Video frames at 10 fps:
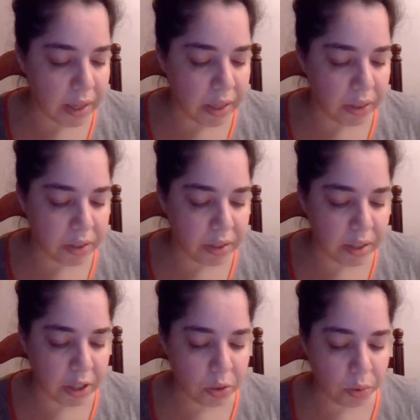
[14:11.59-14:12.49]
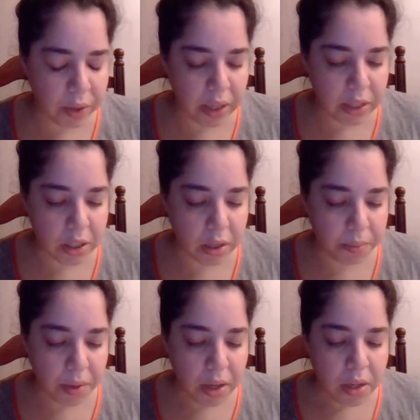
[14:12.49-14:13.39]
in the sexual relation.
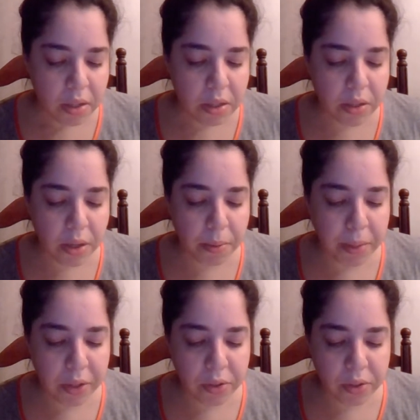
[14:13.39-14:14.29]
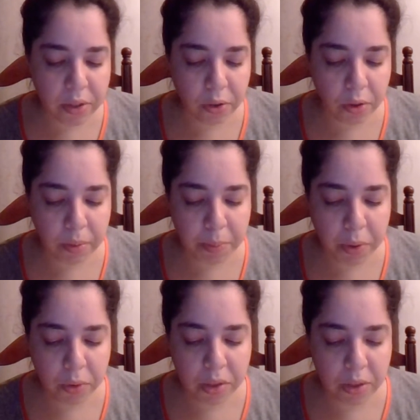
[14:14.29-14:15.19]
Some males can only be
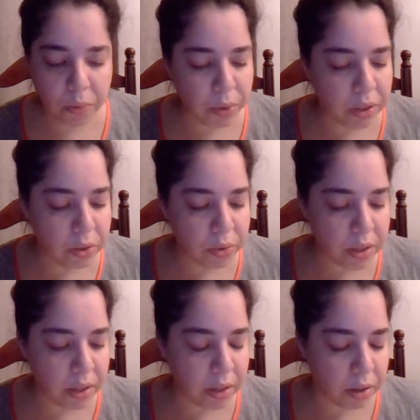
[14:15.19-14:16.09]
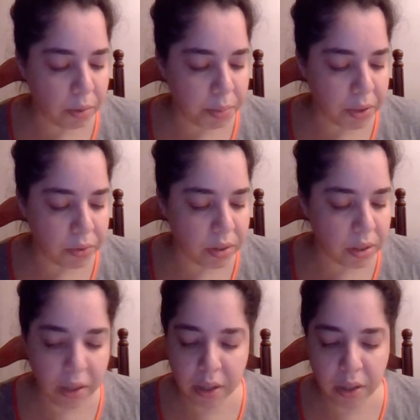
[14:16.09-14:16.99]
potent when
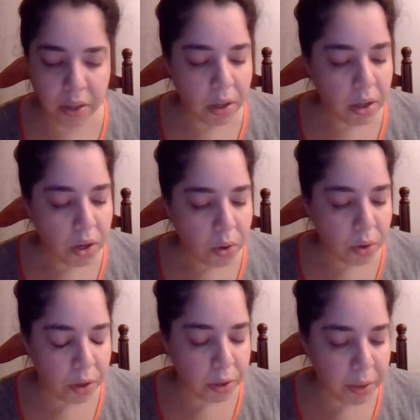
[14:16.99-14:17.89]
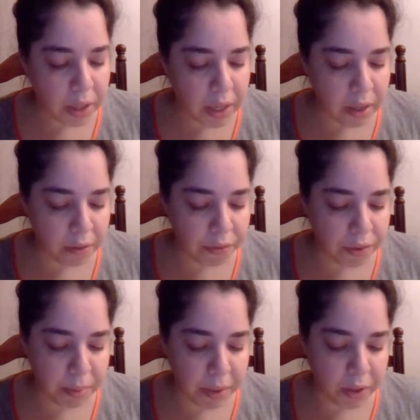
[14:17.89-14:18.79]
abusing, or humiliating
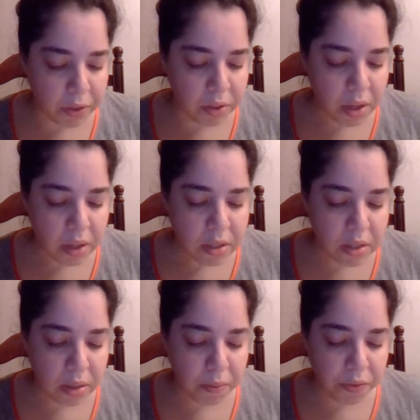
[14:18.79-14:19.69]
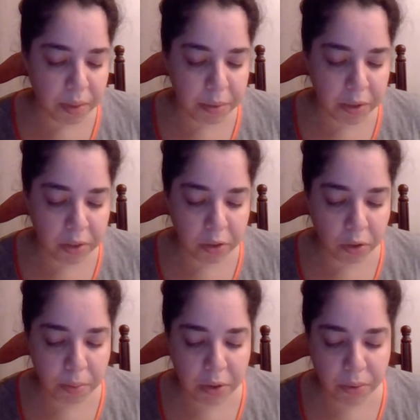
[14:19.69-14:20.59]
females. Some females can
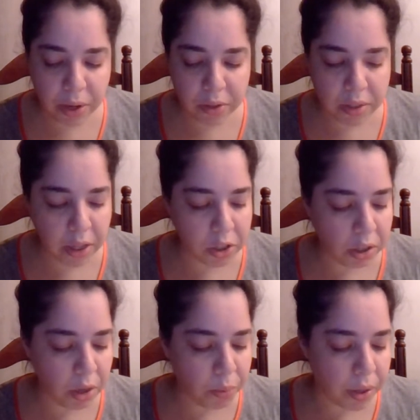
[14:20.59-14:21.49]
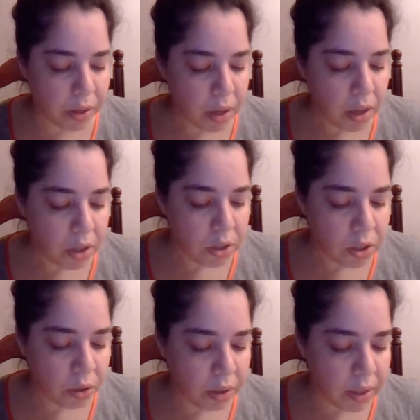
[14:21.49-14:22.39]
only be aroused sexually when
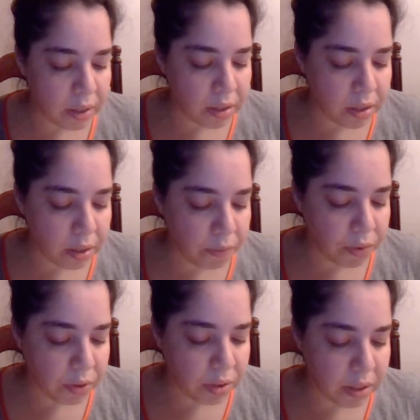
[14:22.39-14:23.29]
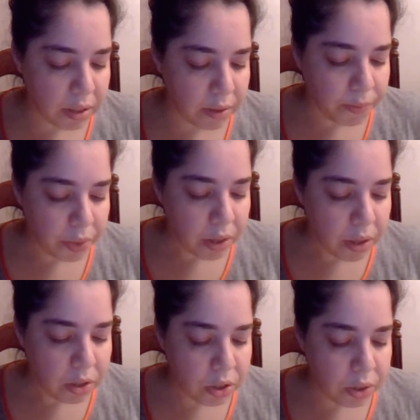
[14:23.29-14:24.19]
totally subservient
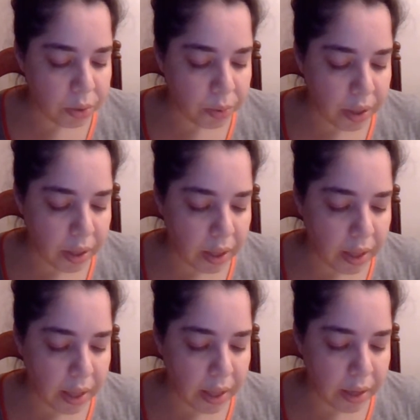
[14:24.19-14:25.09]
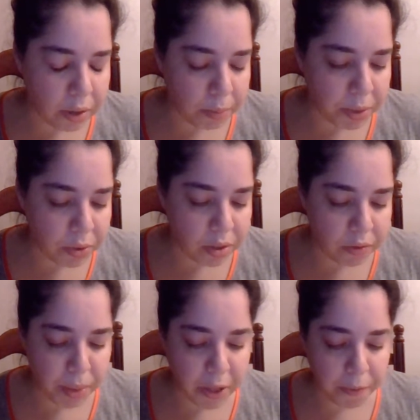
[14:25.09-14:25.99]
to an abusive
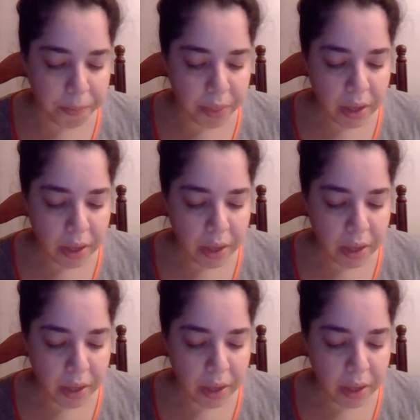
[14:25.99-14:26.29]
male.